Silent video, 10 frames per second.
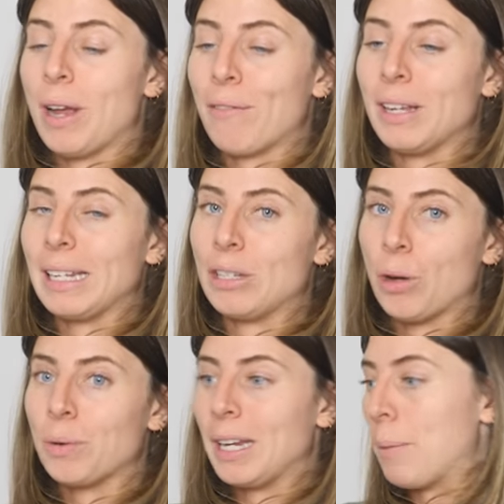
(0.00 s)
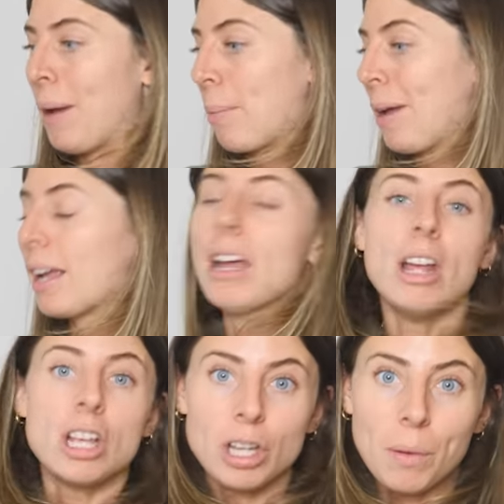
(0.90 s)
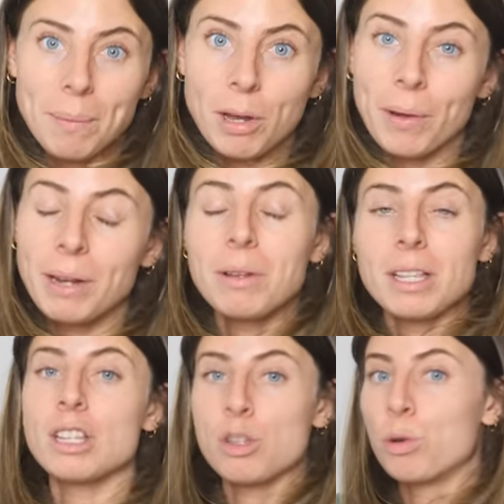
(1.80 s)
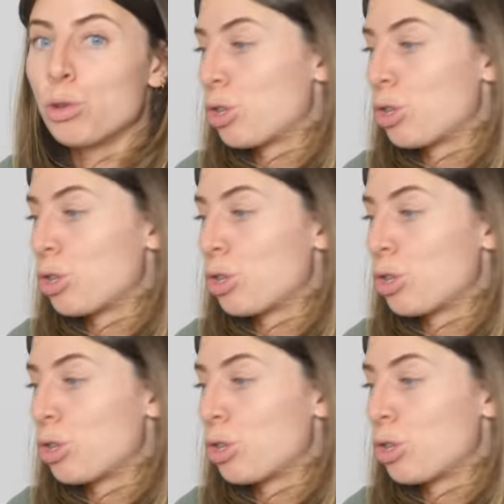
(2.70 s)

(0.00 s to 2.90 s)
definitely don't need a backpack. So I'm going with a small